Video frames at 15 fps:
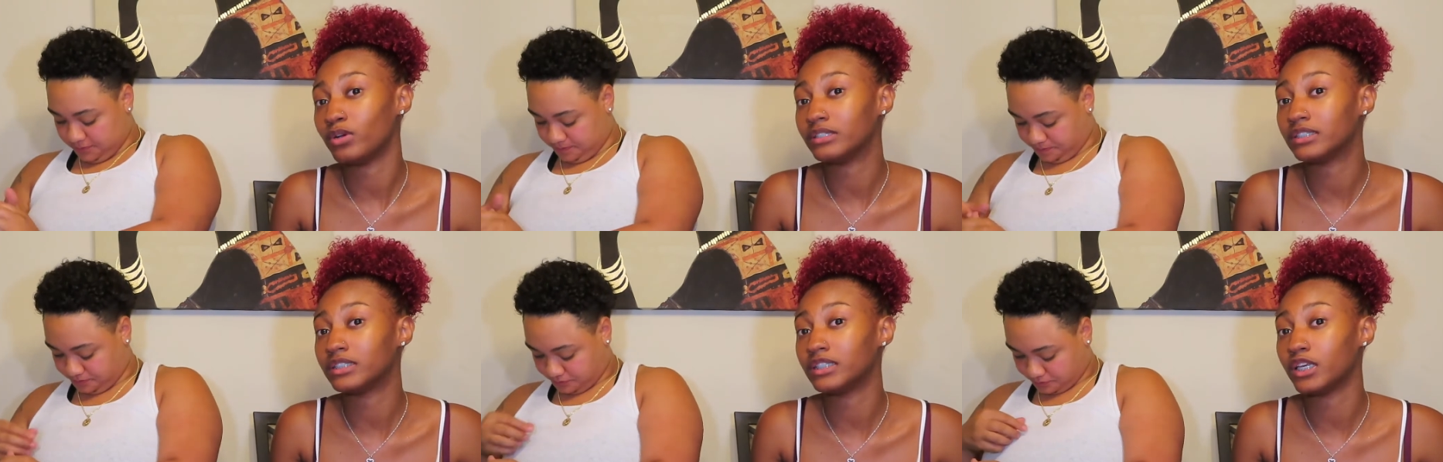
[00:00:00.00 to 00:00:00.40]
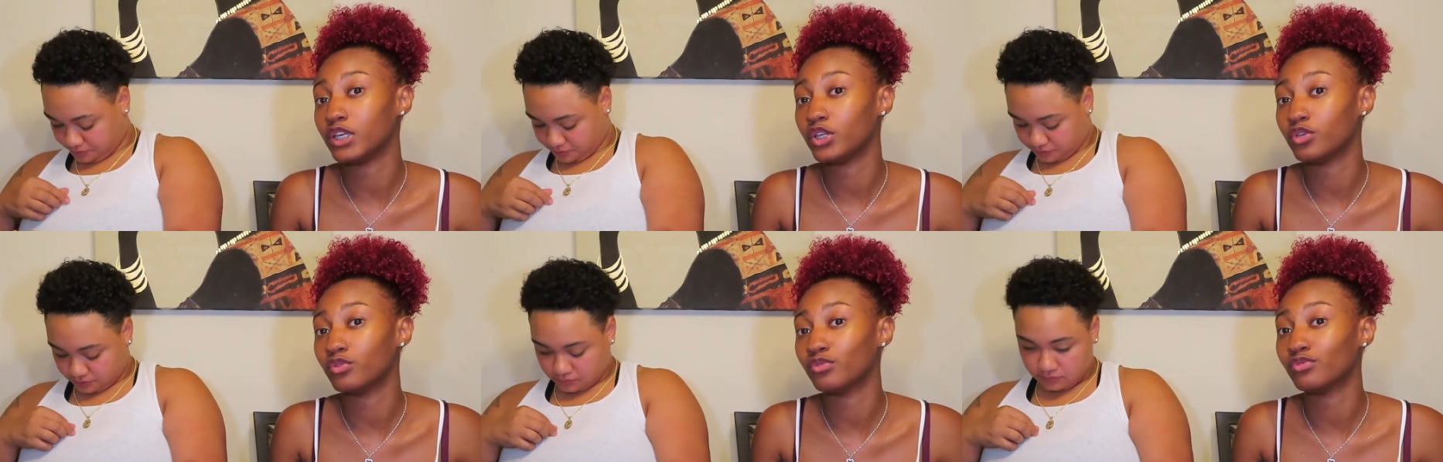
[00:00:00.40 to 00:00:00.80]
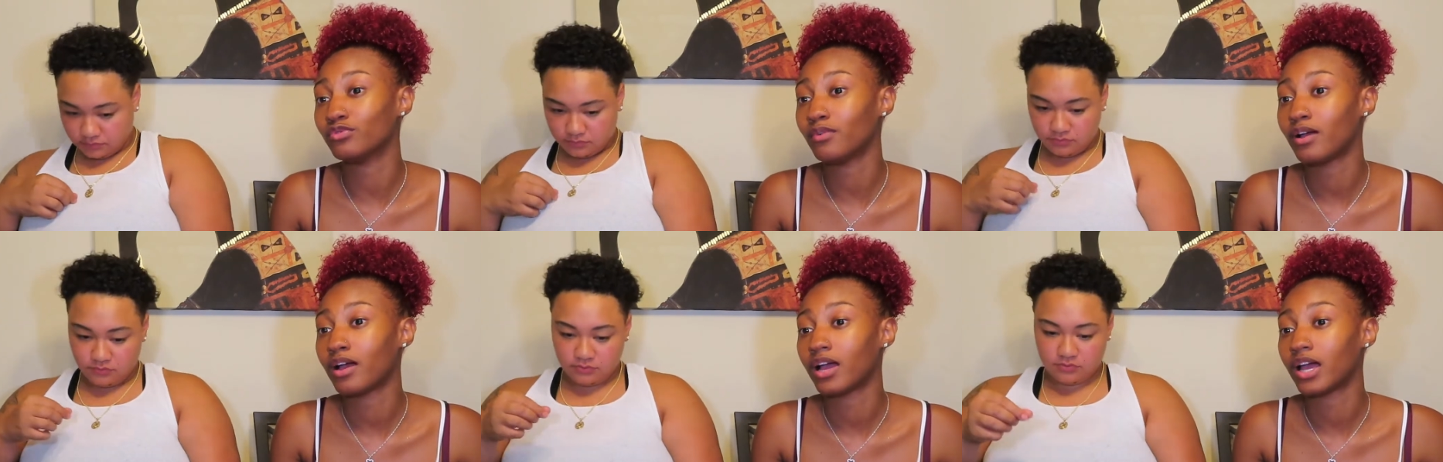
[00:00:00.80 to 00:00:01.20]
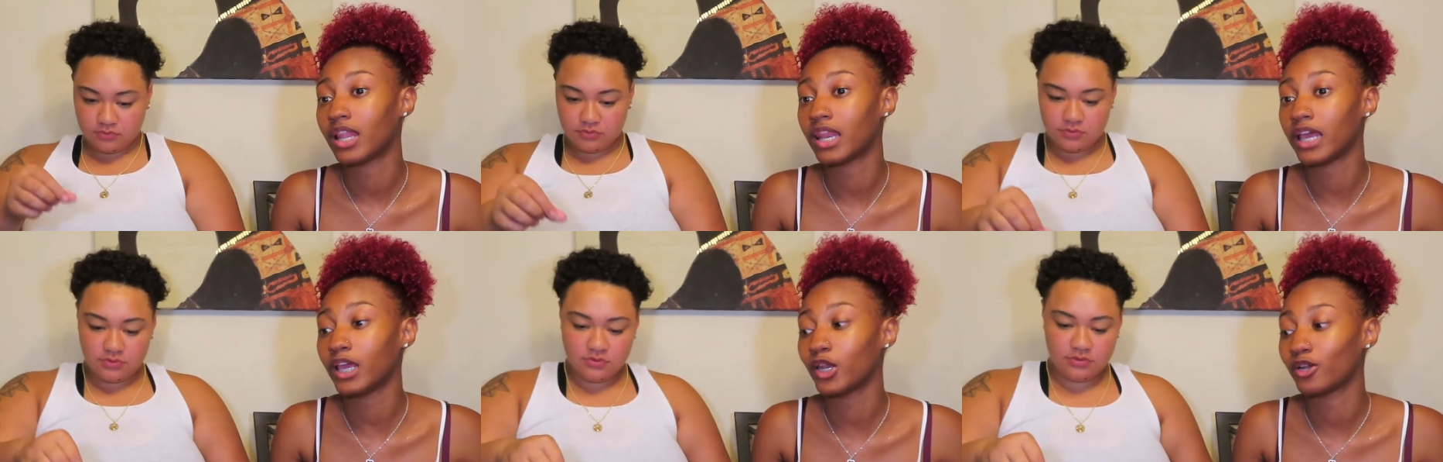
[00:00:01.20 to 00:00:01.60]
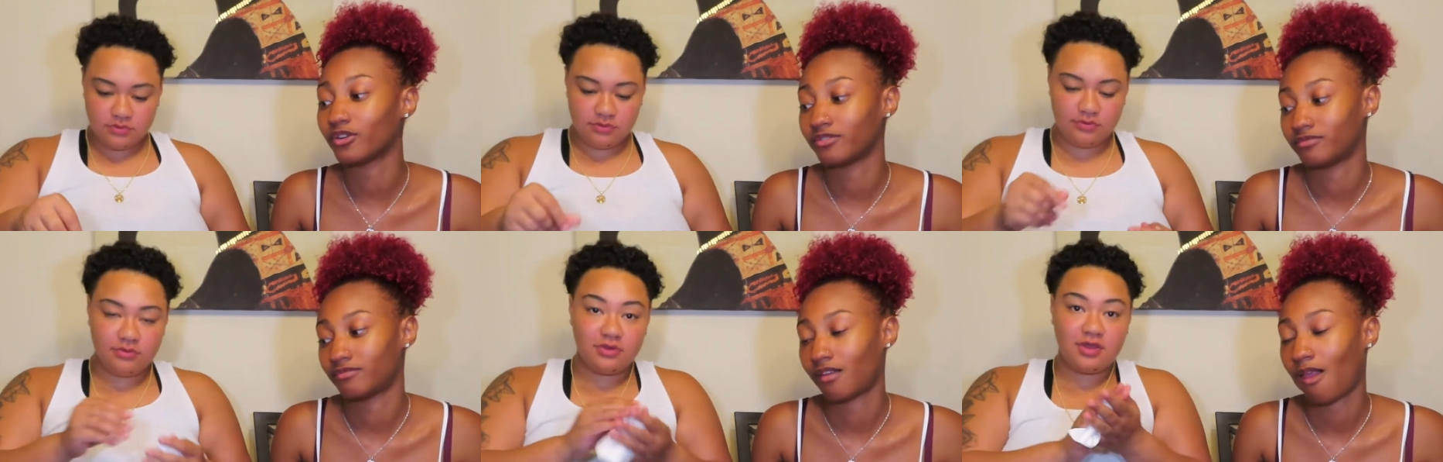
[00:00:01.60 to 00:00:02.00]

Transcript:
Speaker 1: we'll see you later.